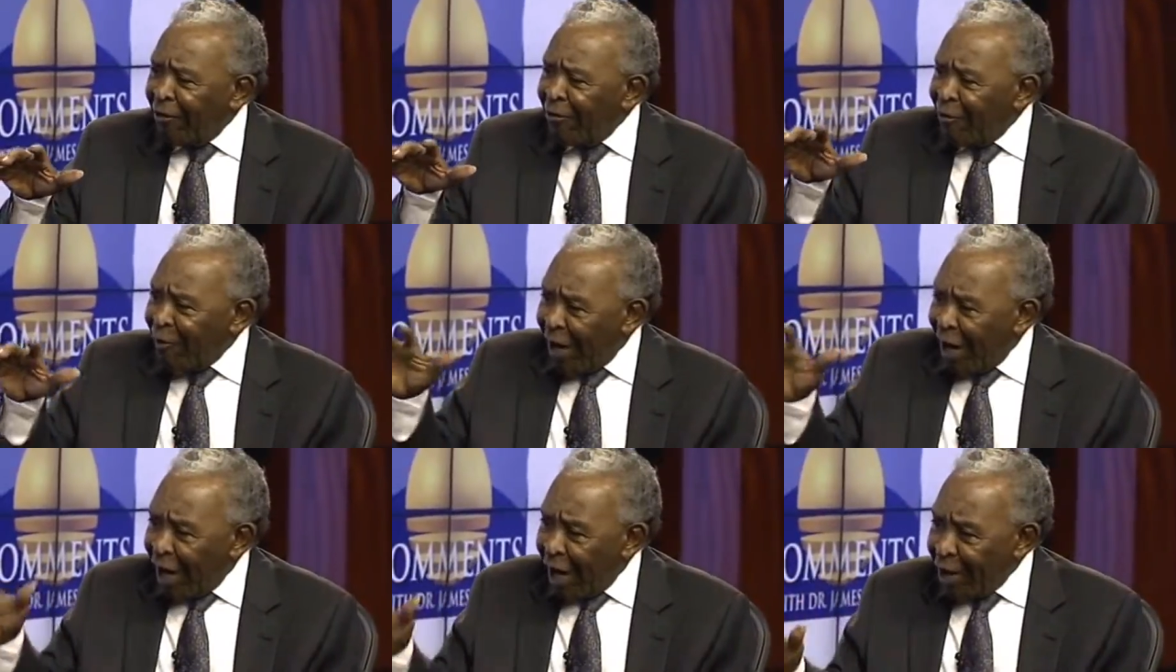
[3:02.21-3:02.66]

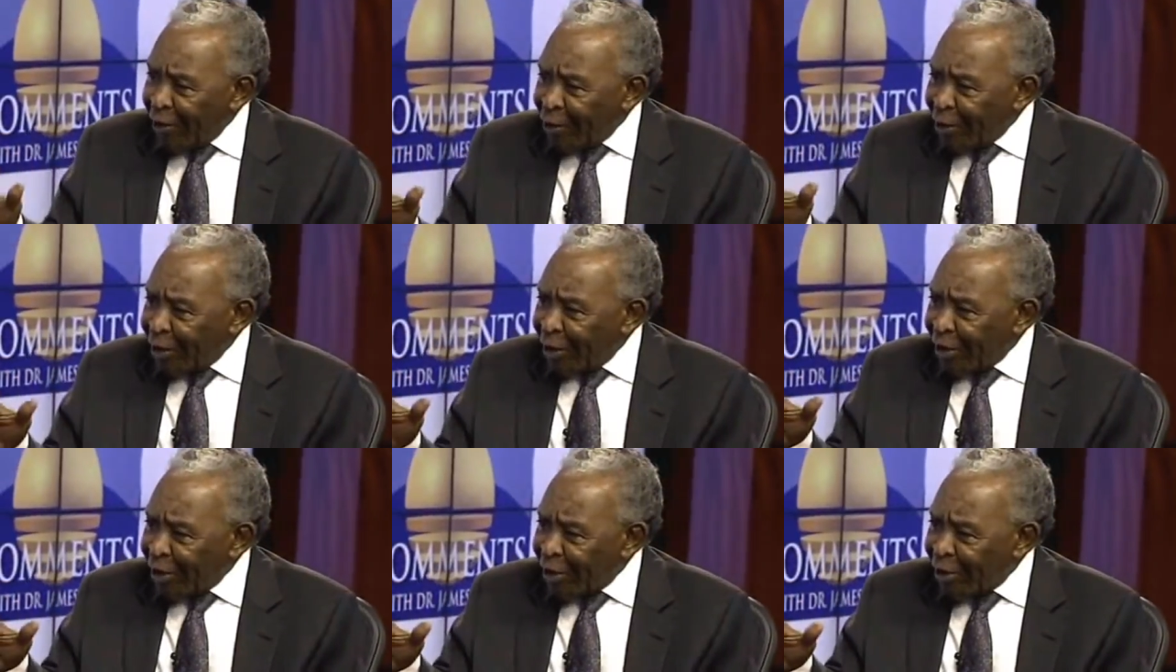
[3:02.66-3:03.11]
five to
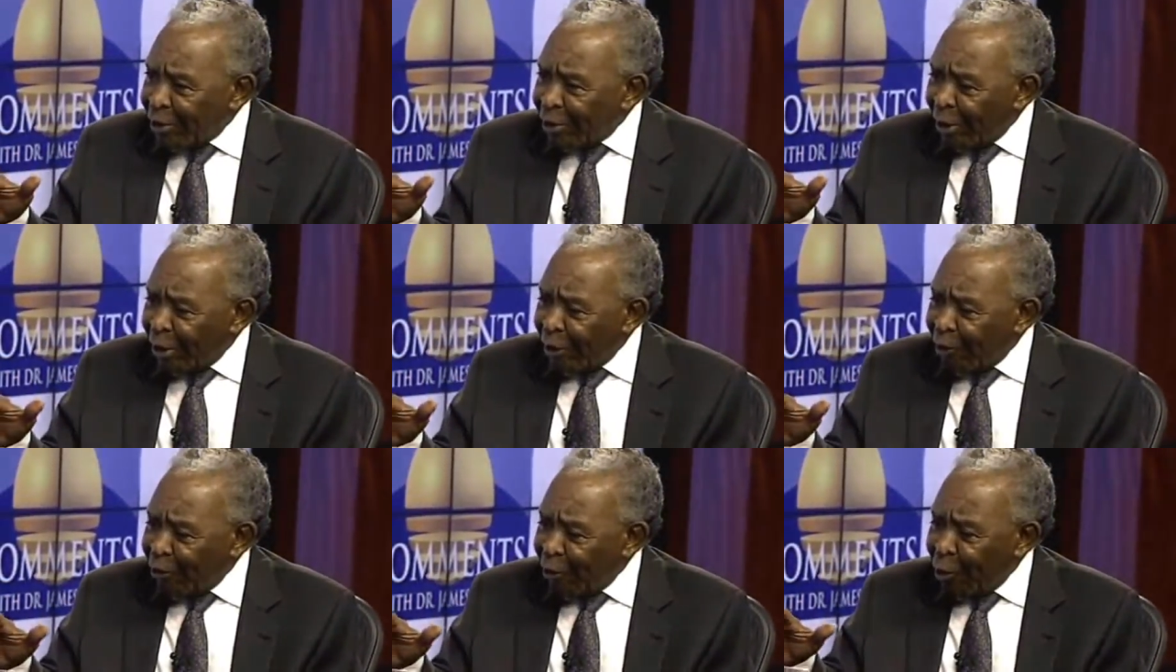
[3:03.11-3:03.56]
that
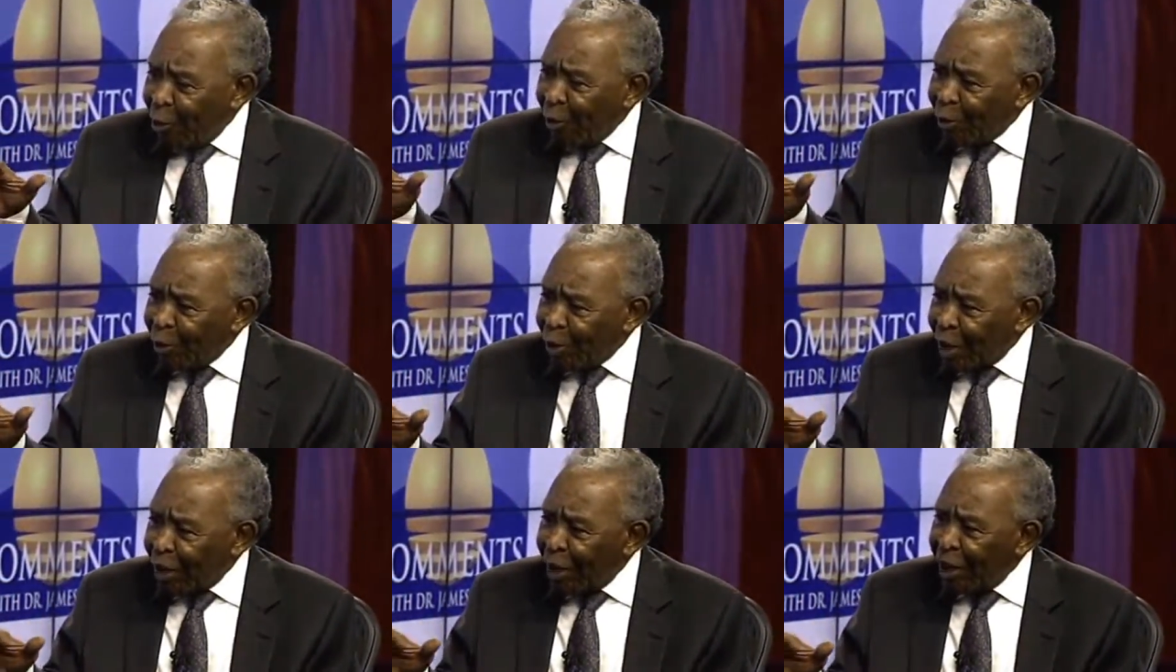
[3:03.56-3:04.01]
uh, fourth
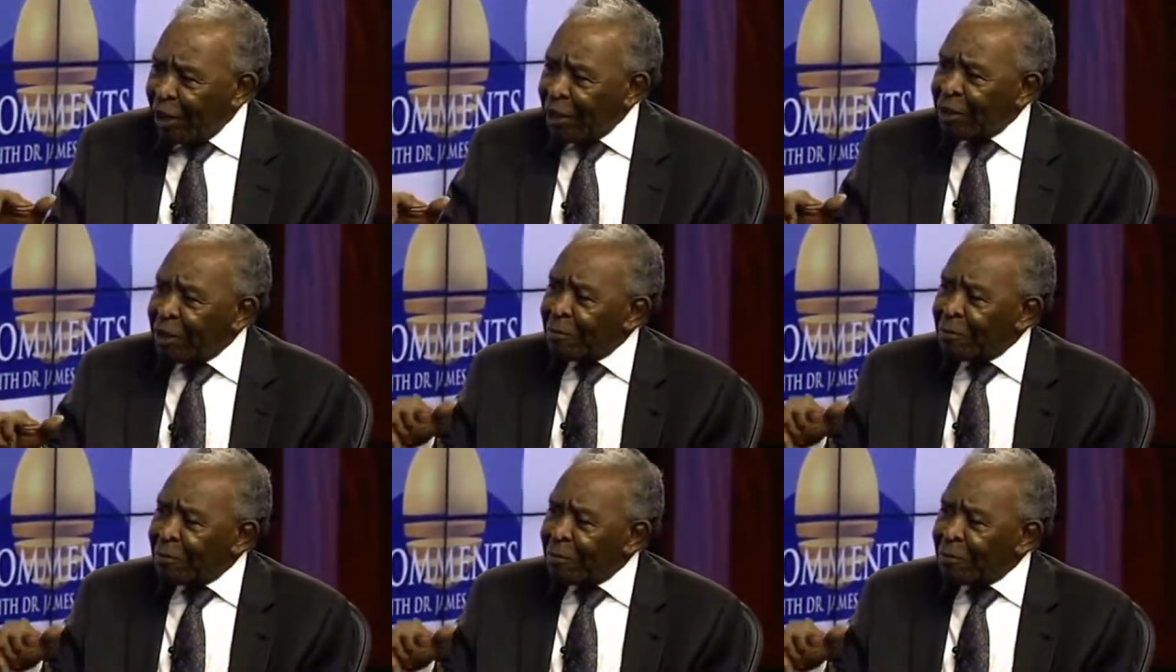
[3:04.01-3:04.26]
stage,